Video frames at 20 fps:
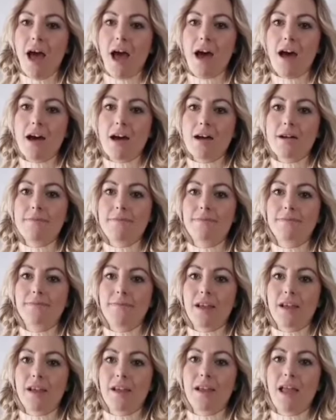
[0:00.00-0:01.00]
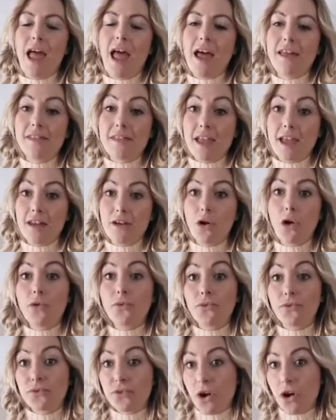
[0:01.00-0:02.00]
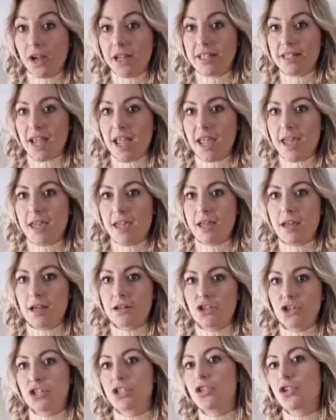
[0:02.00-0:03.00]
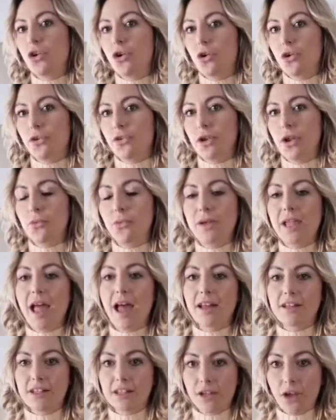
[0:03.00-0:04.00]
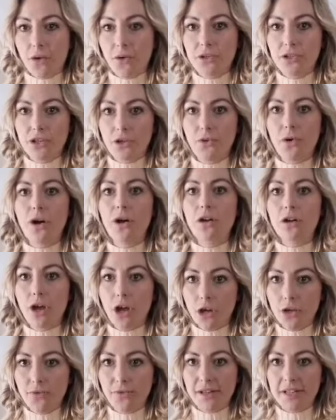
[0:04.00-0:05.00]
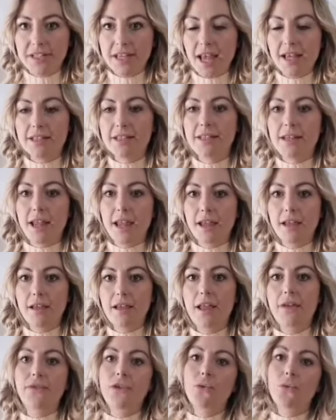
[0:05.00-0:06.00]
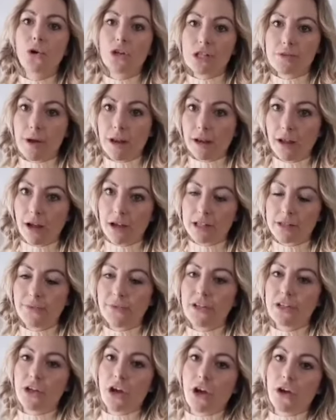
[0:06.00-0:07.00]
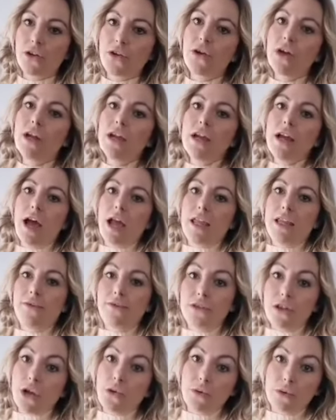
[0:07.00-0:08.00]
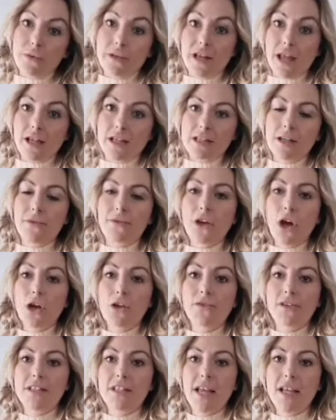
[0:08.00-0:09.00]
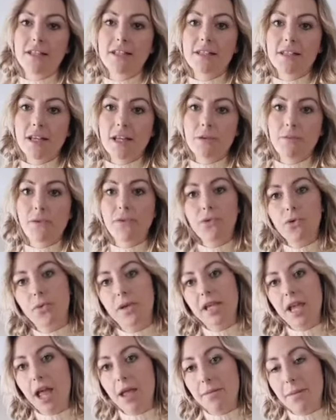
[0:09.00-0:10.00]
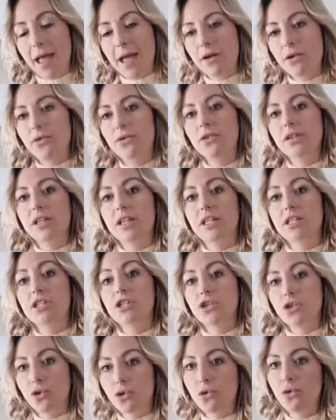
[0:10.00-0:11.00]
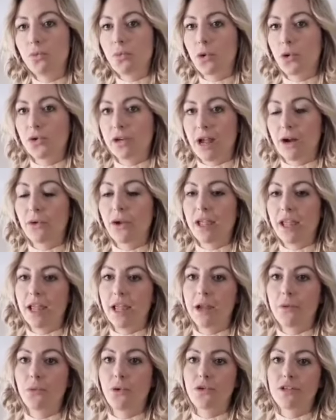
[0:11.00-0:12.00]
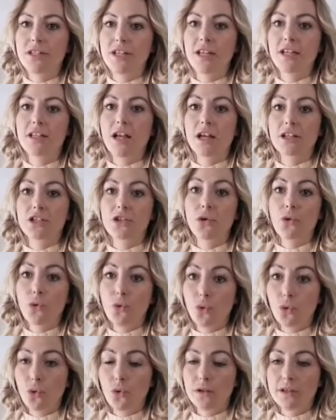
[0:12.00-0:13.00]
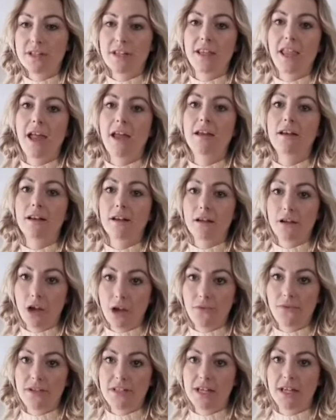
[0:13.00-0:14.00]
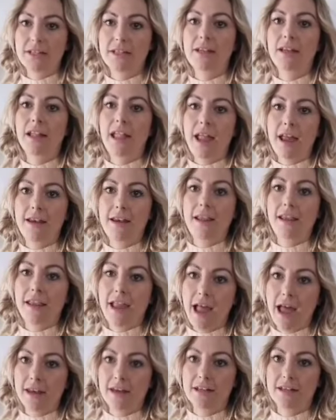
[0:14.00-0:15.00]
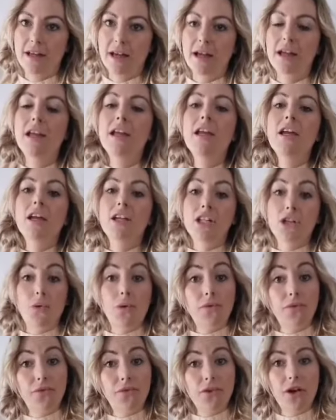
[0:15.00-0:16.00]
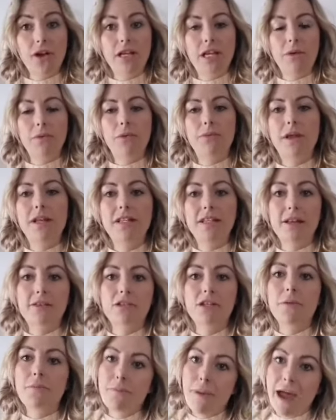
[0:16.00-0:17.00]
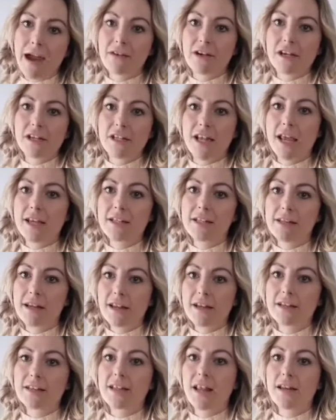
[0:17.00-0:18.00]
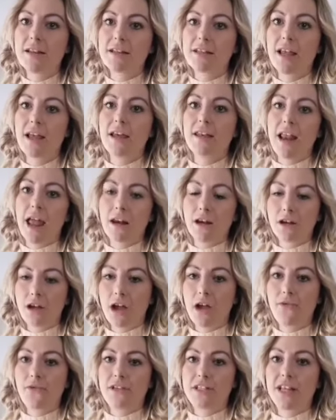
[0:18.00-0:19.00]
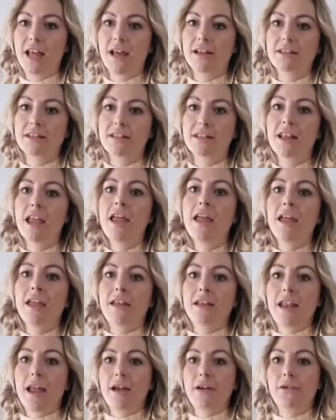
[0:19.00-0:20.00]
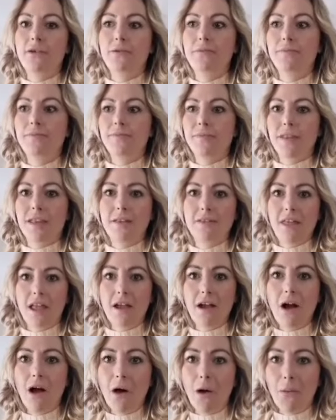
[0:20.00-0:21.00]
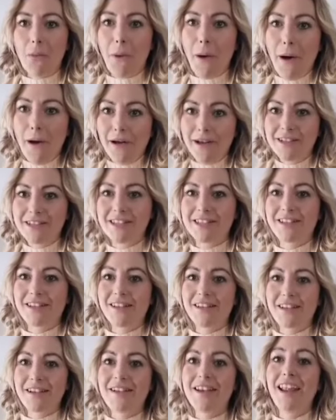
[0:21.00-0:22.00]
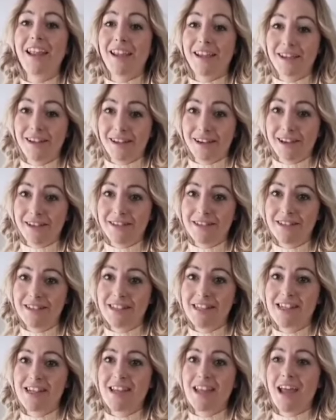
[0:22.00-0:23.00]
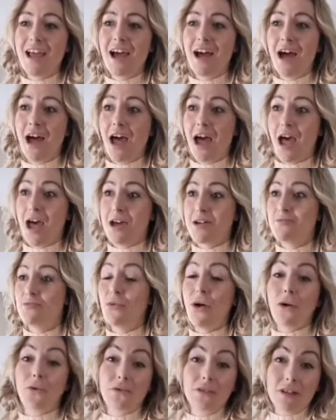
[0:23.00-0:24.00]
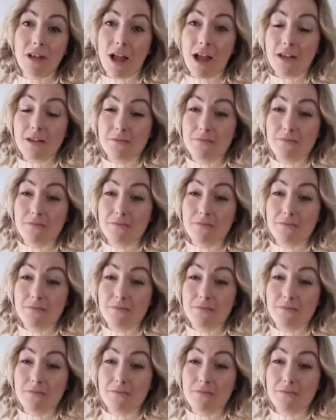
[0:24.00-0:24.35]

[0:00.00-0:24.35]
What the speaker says: And then on Friday, just gone, we had to go and do our COVID testing. If you watched my last video, even though we were negative COVID tested before we came out, the school board out here wanted us all to get COVID tested again in Canada. So on Friday, we went down to Barrie Testing Centre and had our COVID tests. Now, they are worse than England. Well,